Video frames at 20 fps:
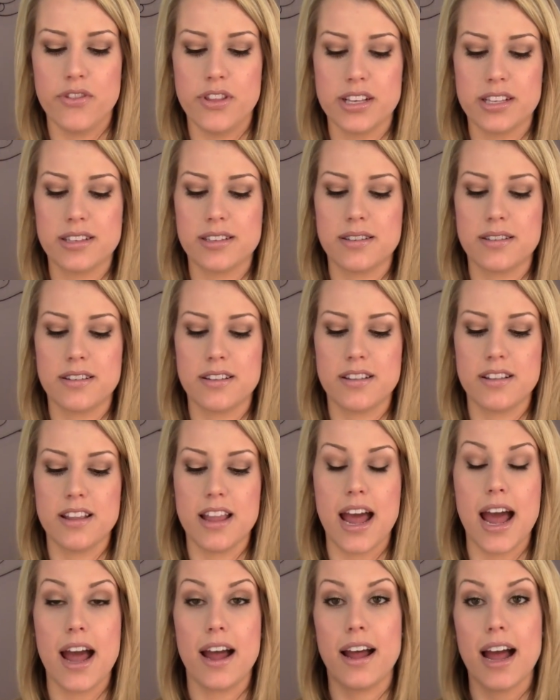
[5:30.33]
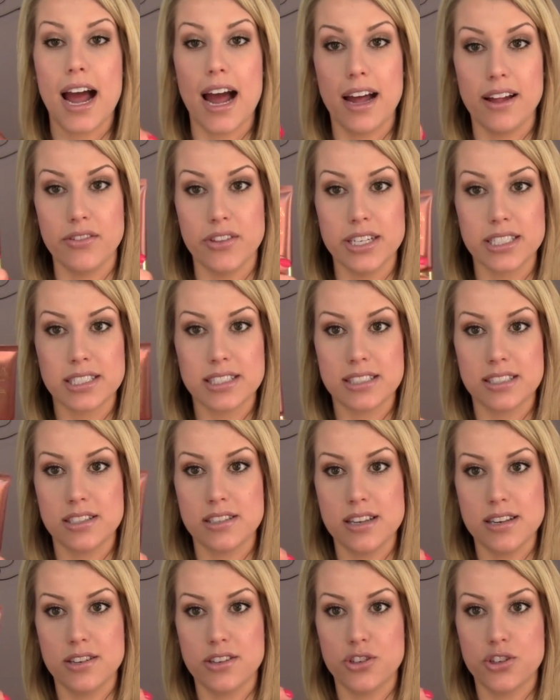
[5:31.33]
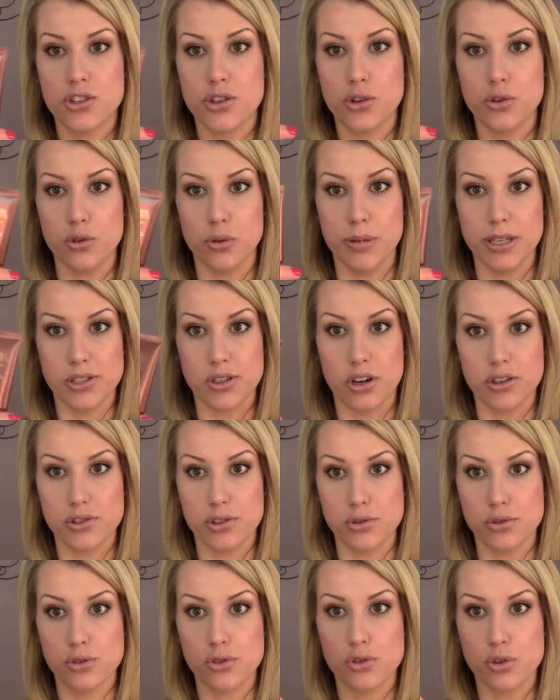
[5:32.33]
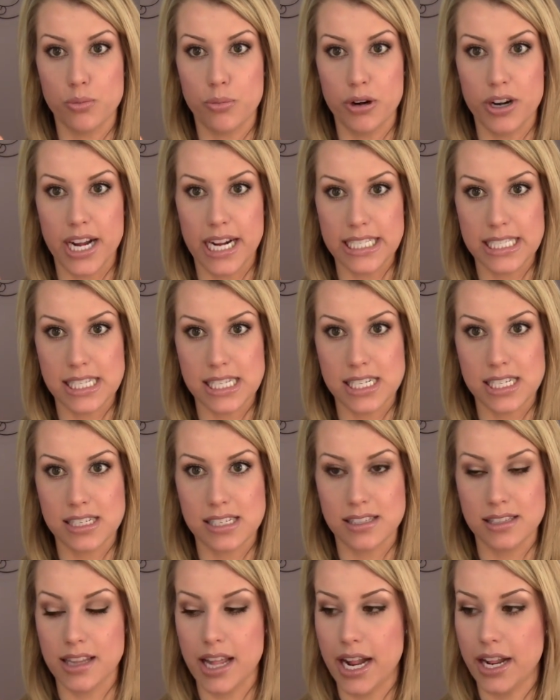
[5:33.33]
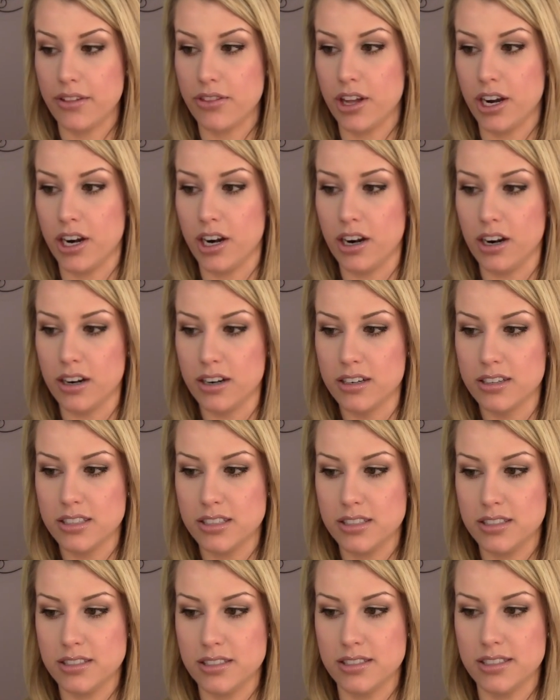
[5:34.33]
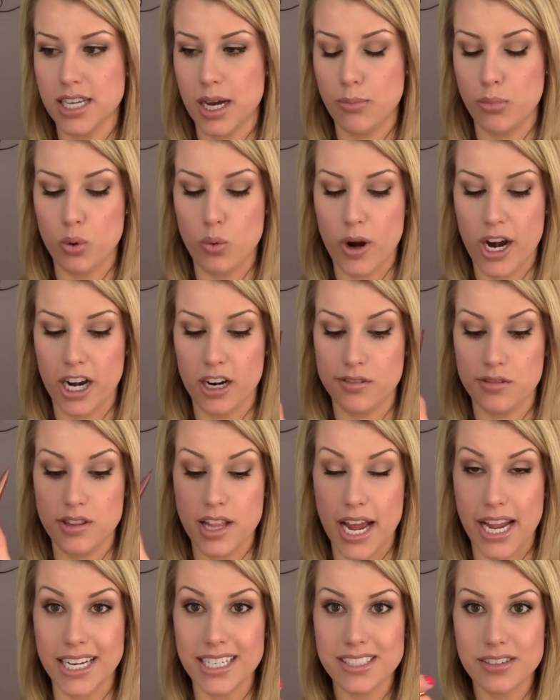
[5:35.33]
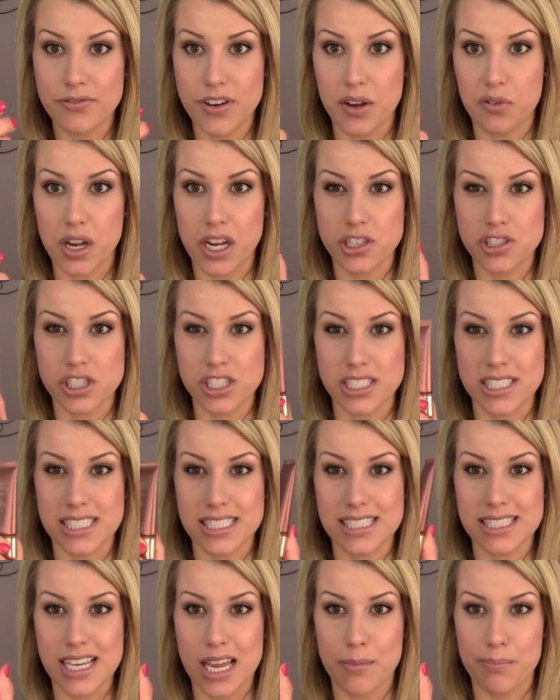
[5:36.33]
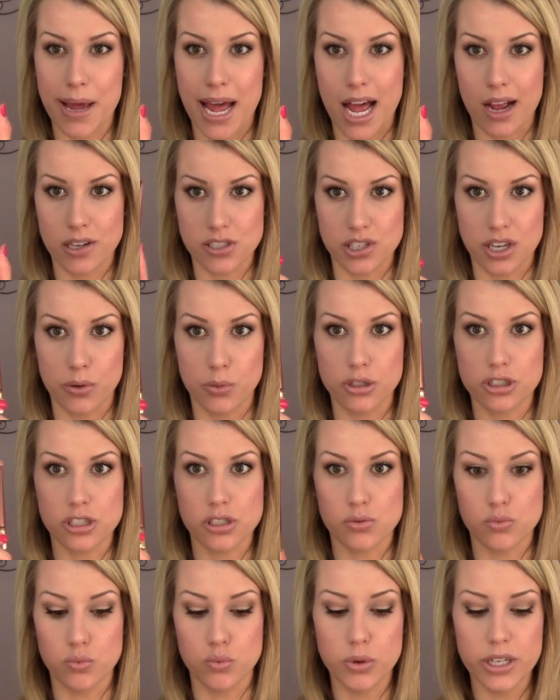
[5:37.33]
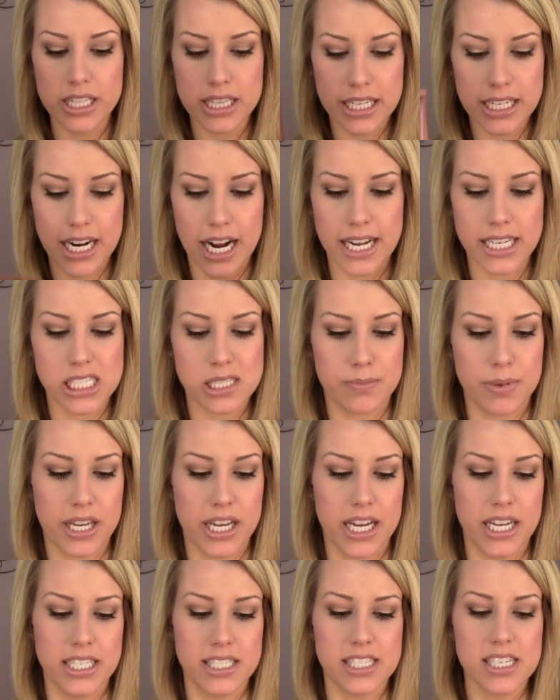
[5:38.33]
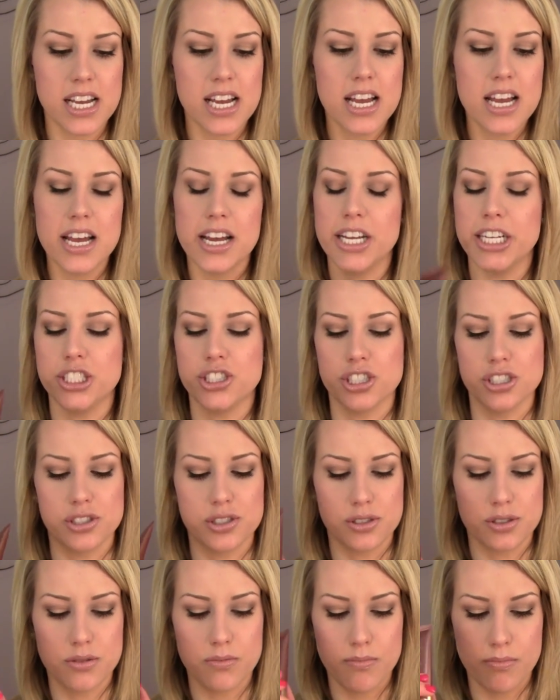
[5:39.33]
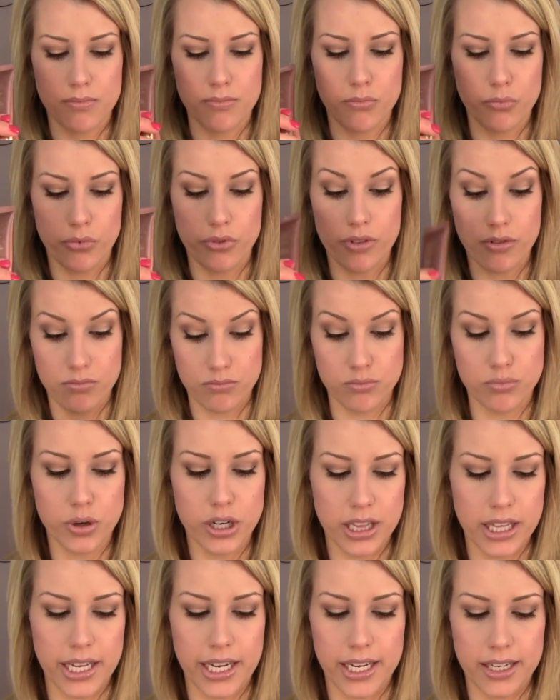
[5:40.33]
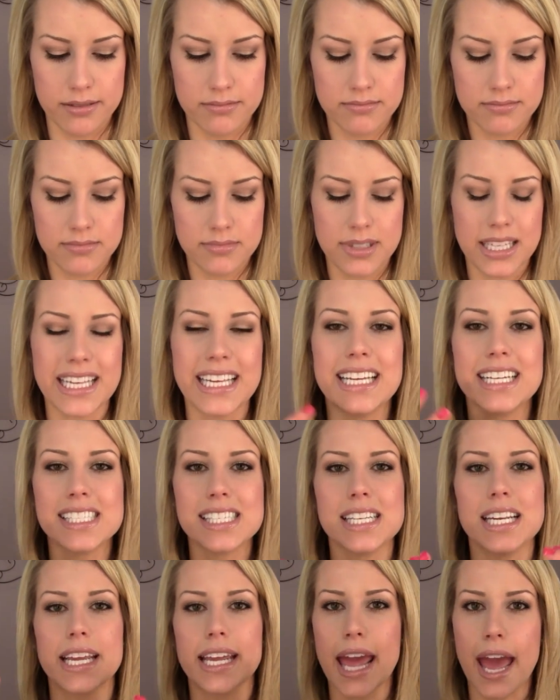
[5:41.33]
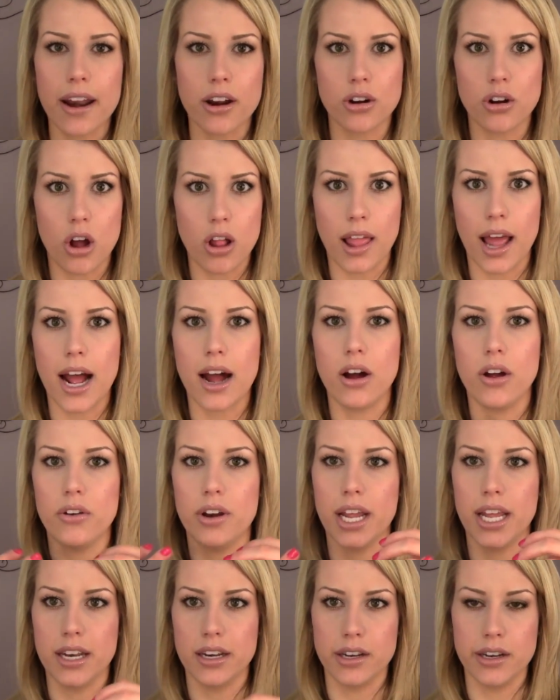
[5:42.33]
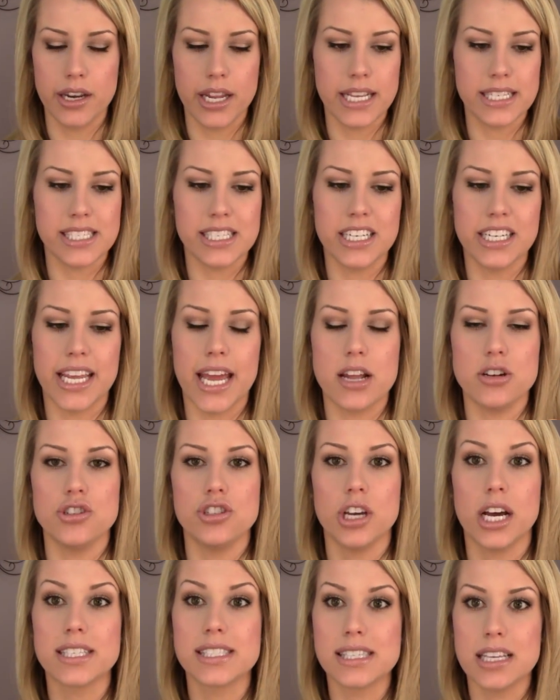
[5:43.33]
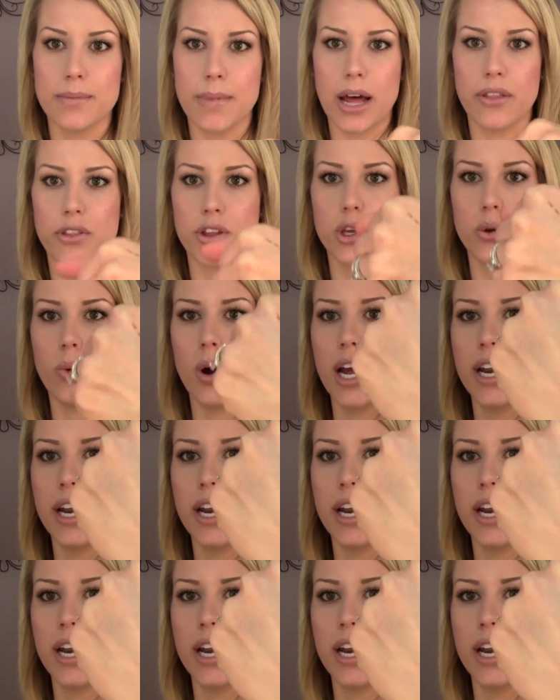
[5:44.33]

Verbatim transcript: This, this tube is also super nice. This is like their Double Wear Light Foundation. It's the same packaging, which is really nice because it's just really easy to get it all out and easy to get just the amount that you